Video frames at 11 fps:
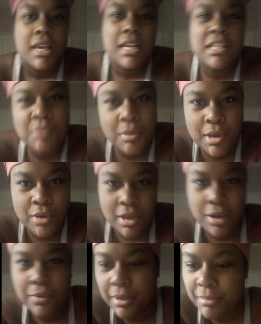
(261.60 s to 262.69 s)
is what we're going to go
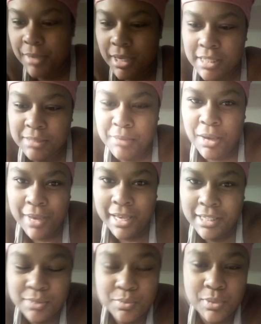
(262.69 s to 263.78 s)
with. Because my
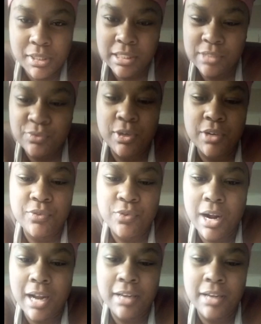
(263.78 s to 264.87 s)
waist was
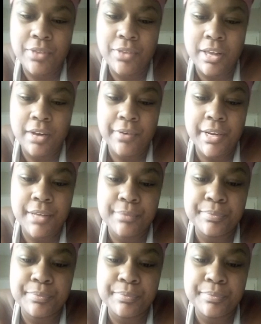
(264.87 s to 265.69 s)
44. I know that already.